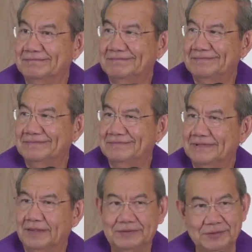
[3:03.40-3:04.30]
How
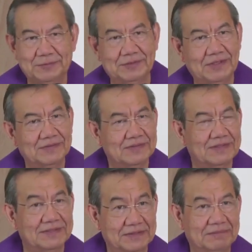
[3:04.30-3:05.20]
do you pronounce the
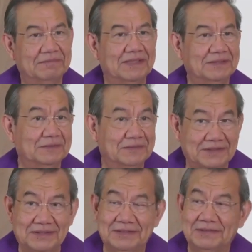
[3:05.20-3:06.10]
third month of the
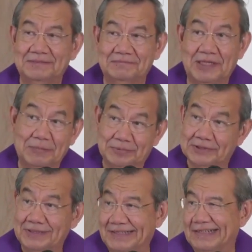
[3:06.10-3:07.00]
year, April
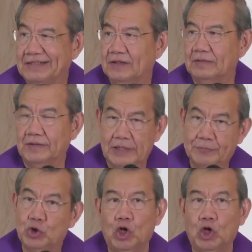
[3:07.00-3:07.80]
or April?